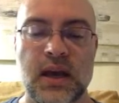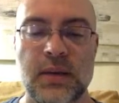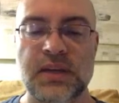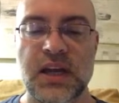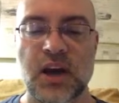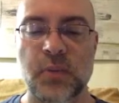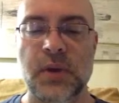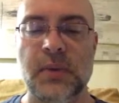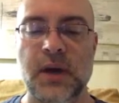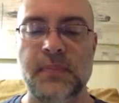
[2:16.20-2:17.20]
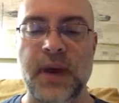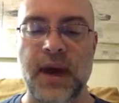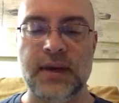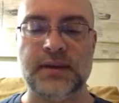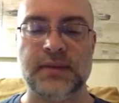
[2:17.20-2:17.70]
I'm to help him
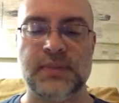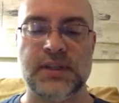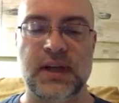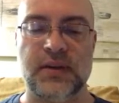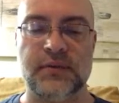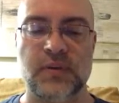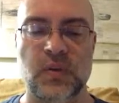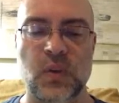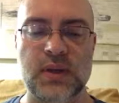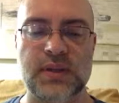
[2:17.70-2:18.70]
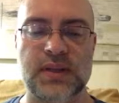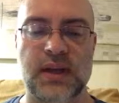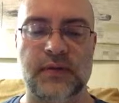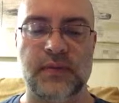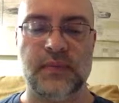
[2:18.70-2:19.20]
unpack some stuff. What
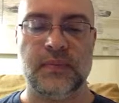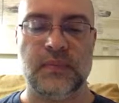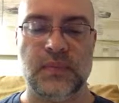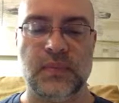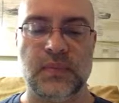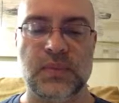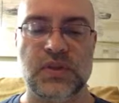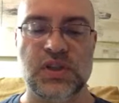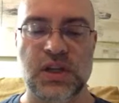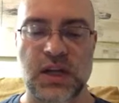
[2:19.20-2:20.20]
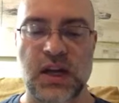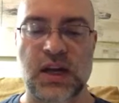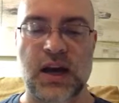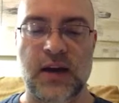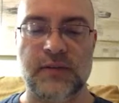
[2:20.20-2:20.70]
stuff? Jenny
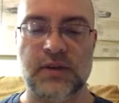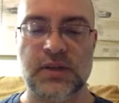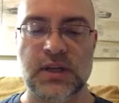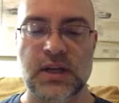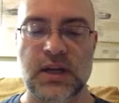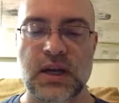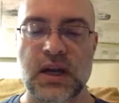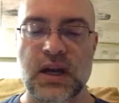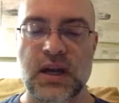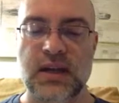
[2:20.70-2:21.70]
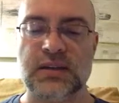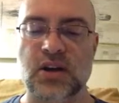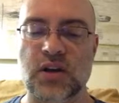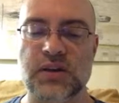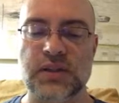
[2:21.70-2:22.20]
Hanivers. He has
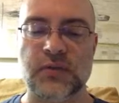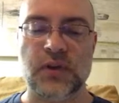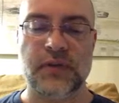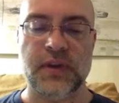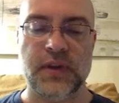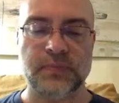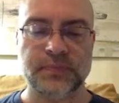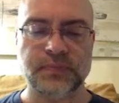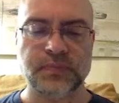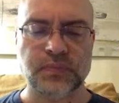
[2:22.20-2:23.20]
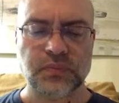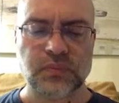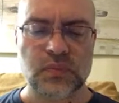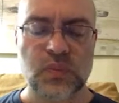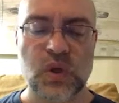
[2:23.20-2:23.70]
cartons full of them.
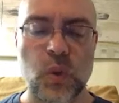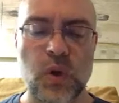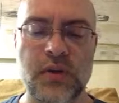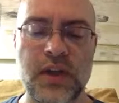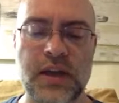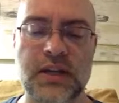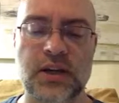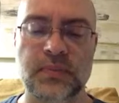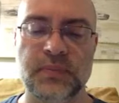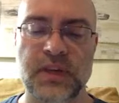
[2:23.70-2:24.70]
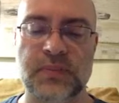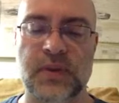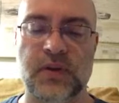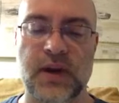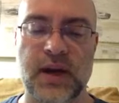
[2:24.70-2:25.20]
What are they, dear? His
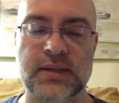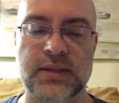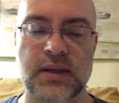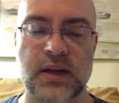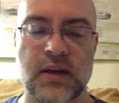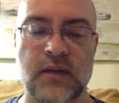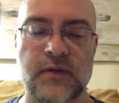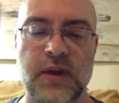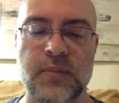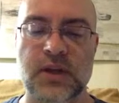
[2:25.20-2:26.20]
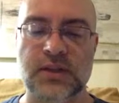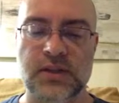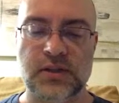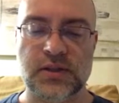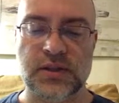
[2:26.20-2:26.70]
mother asked. Fake
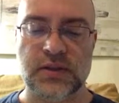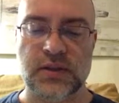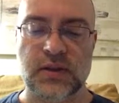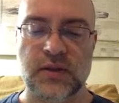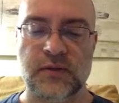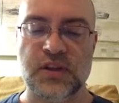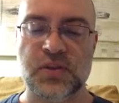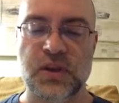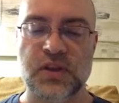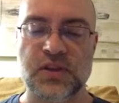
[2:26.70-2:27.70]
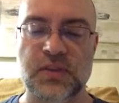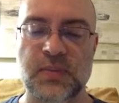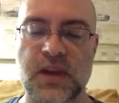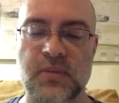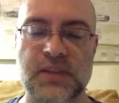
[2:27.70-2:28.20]
monsters. Fishermen used to
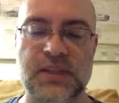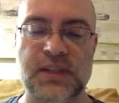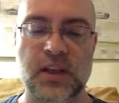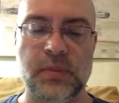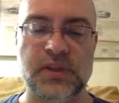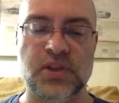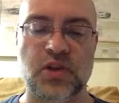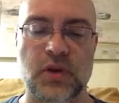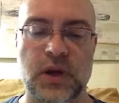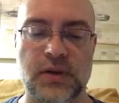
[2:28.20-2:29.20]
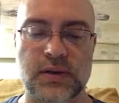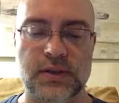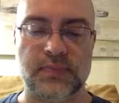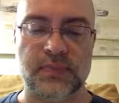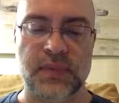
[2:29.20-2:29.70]
make them and sell them as
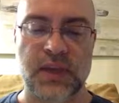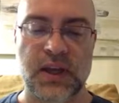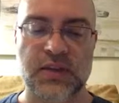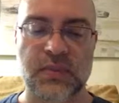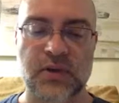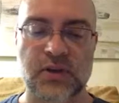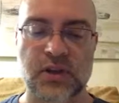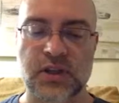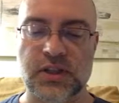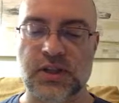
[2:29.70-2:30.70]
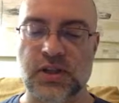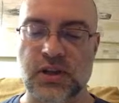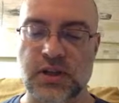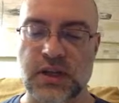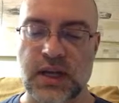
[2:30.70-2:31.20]
curios. His mother looked
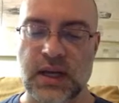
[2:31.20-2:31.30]
concerned.